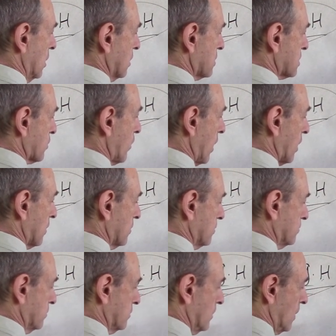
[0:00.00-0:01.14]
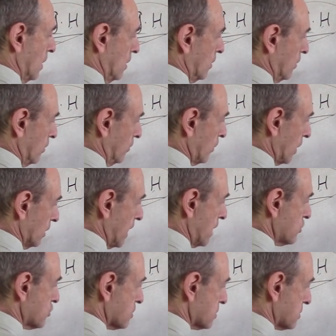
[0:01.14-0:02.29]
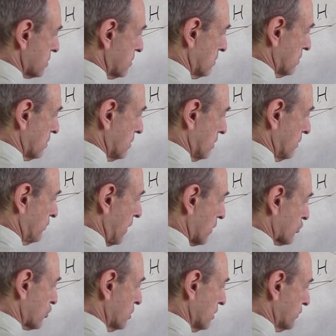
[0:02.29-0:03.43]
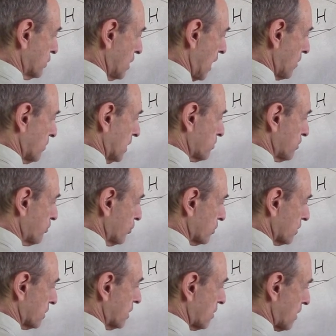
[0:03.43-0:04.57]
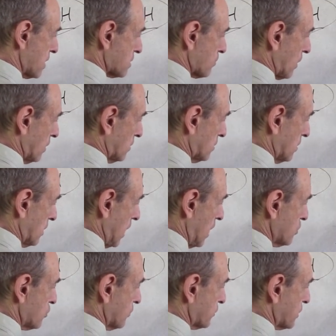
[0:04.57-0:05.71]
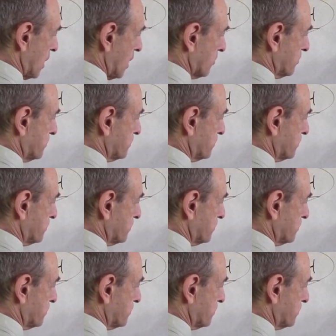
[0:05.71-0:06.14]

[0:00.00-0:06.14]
square. Well, h is function of time. Let me put it here as well, h of time.